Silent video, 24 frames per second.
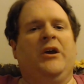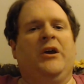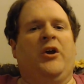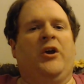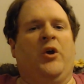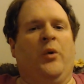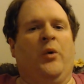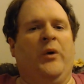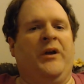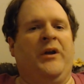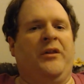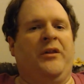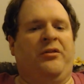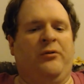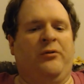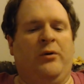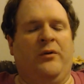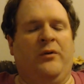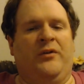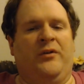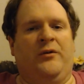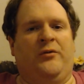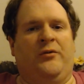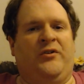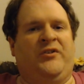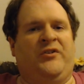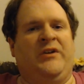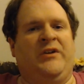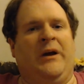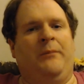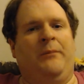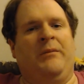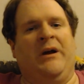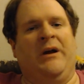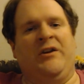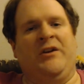going through the
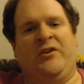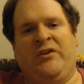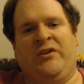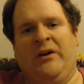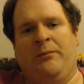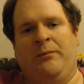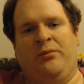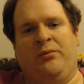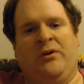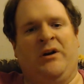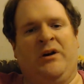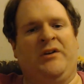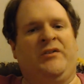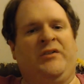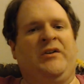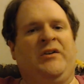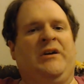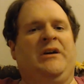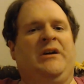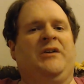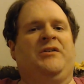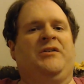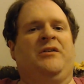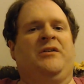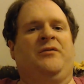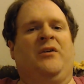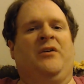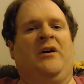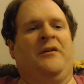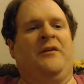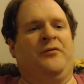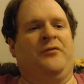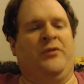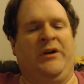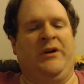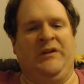step-by-step process of
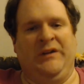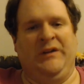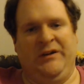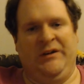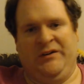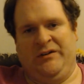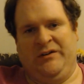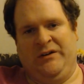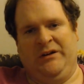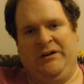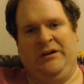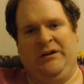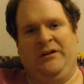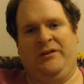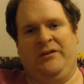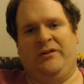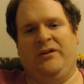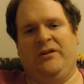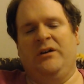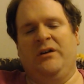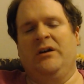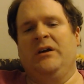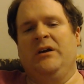offering these things,